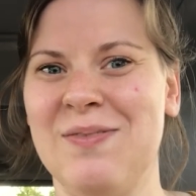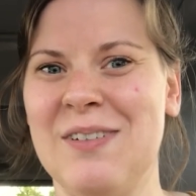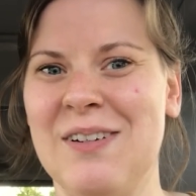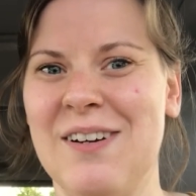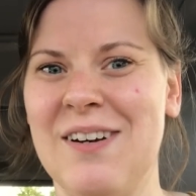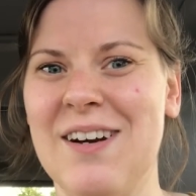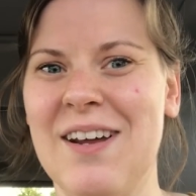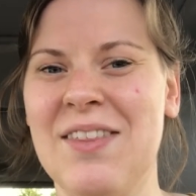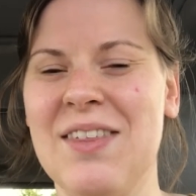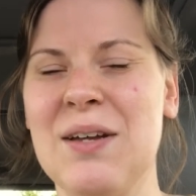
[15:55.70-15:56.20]

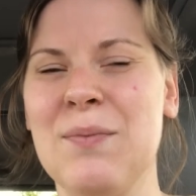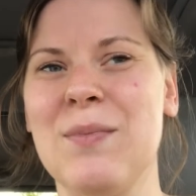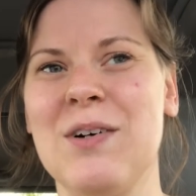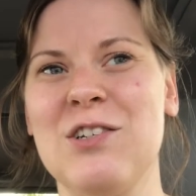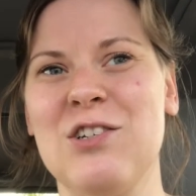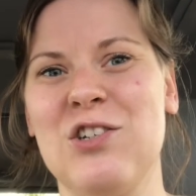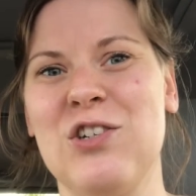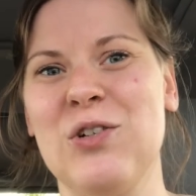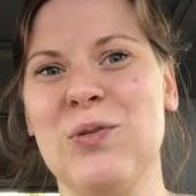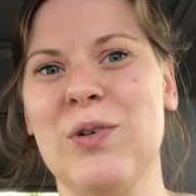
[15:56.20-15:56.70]
nothing
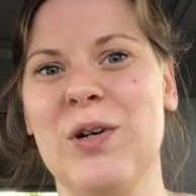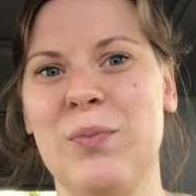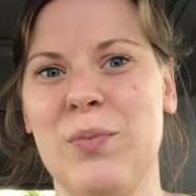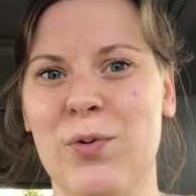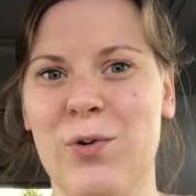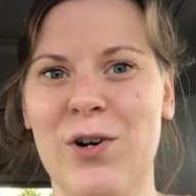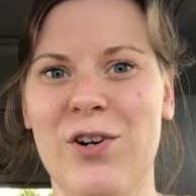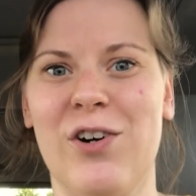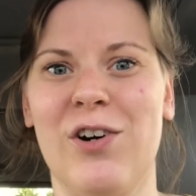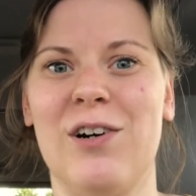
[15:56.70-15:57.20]
much to
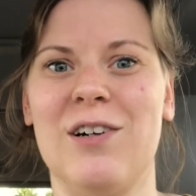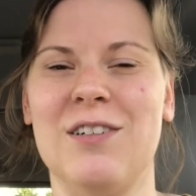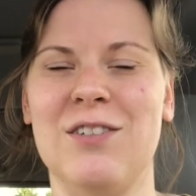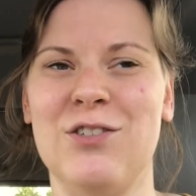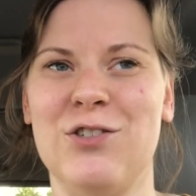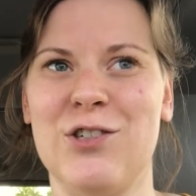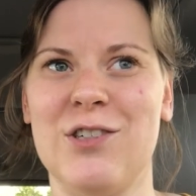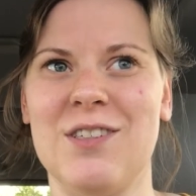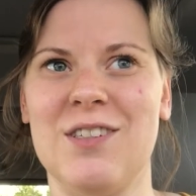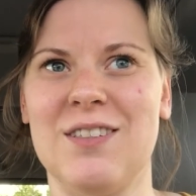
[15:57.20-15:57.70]
report on,
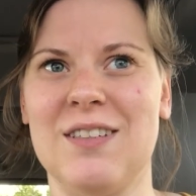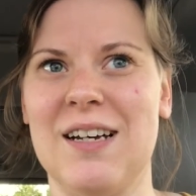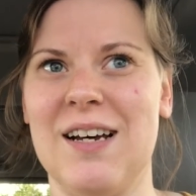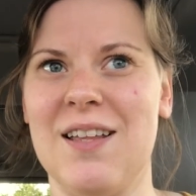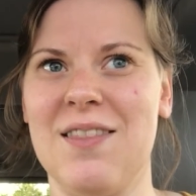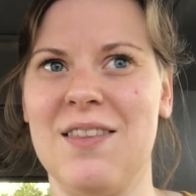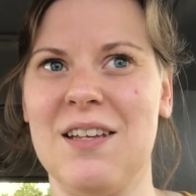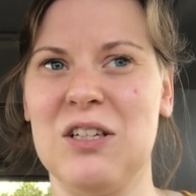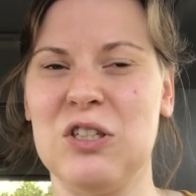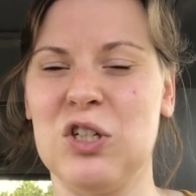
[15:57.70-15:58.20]
just that
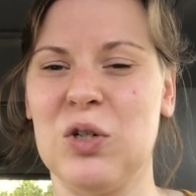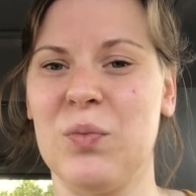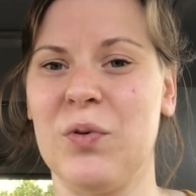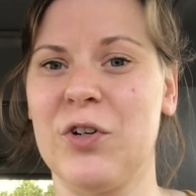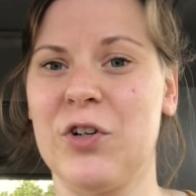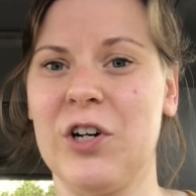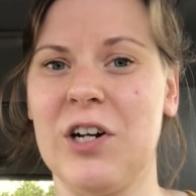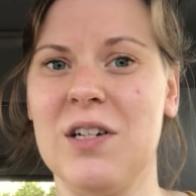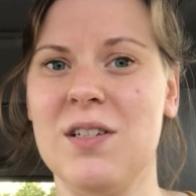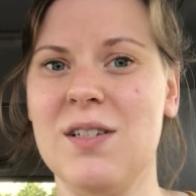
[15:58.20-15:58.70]
things are
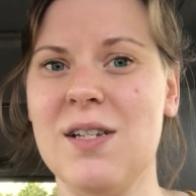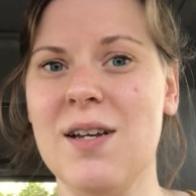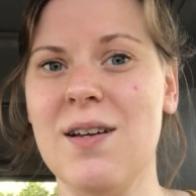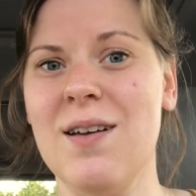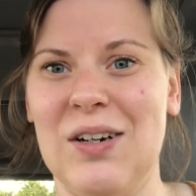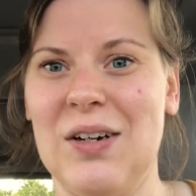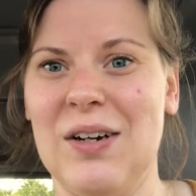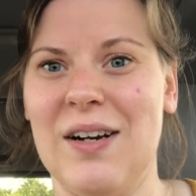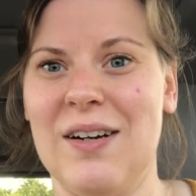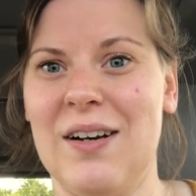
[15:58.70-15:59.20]
progressing.
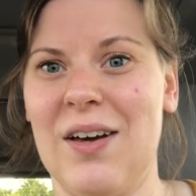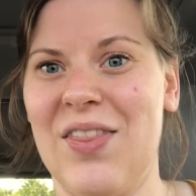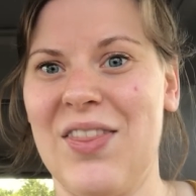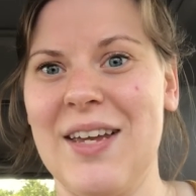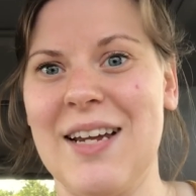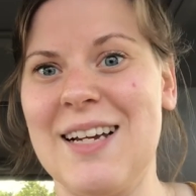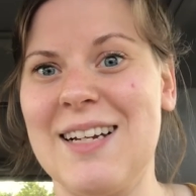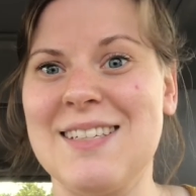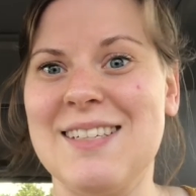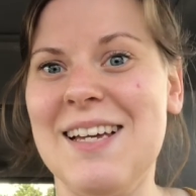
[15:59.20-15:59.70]

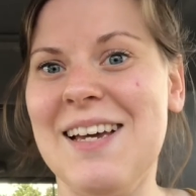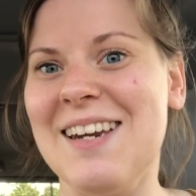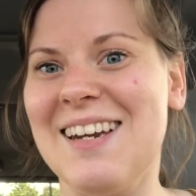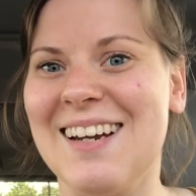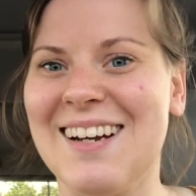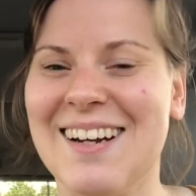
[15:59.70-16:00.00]
Nothing exciting